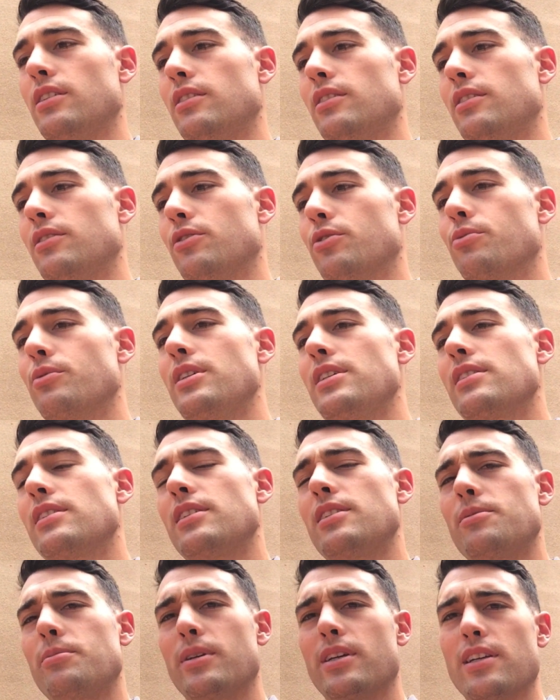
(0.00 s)
And the
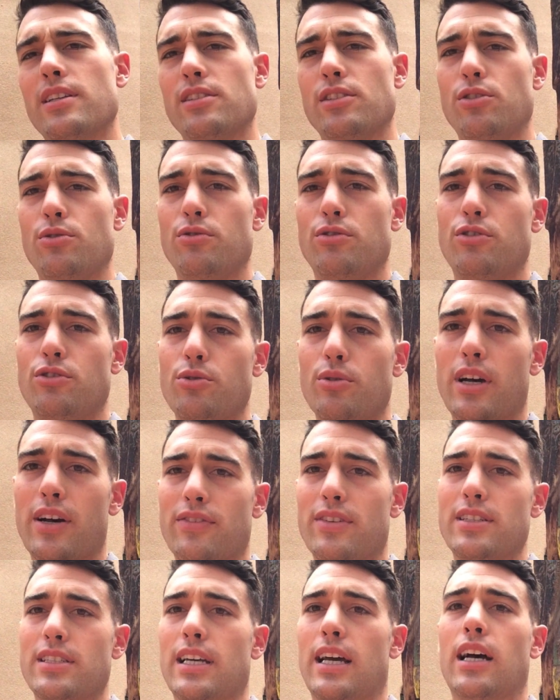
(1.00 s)
reason is because you do
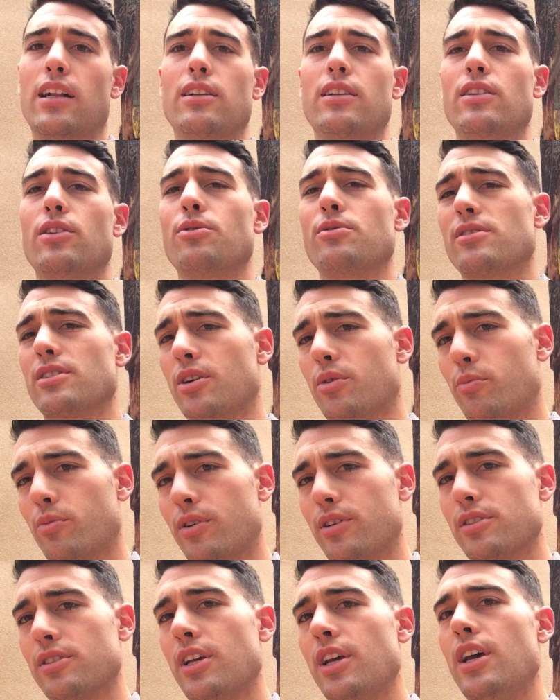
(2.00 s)
have to dial in those
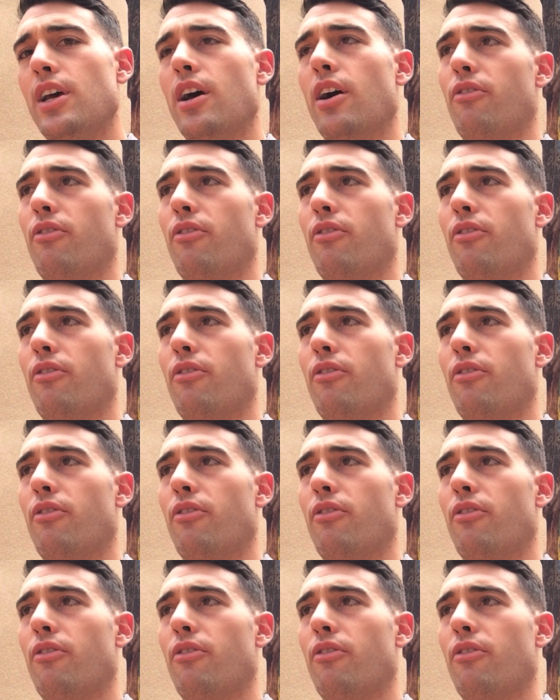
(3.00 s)
numbers